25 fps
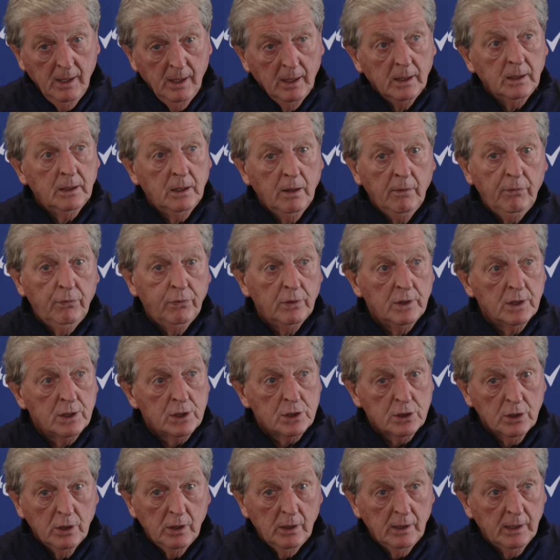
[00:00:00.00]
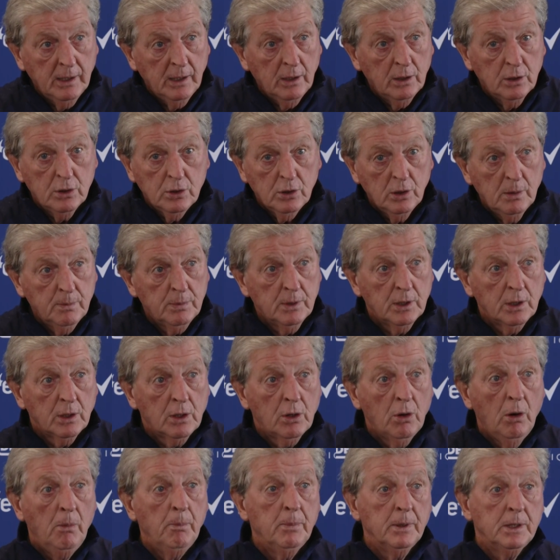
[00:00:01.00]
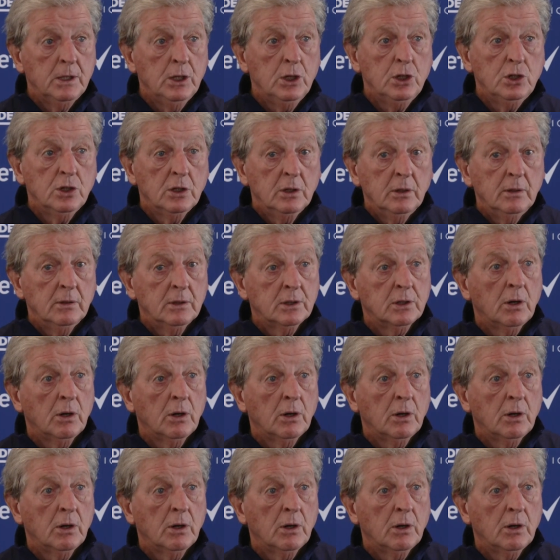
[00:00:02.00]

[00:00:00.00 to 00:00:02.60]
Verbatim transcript: a difference, certainly in terms of the competition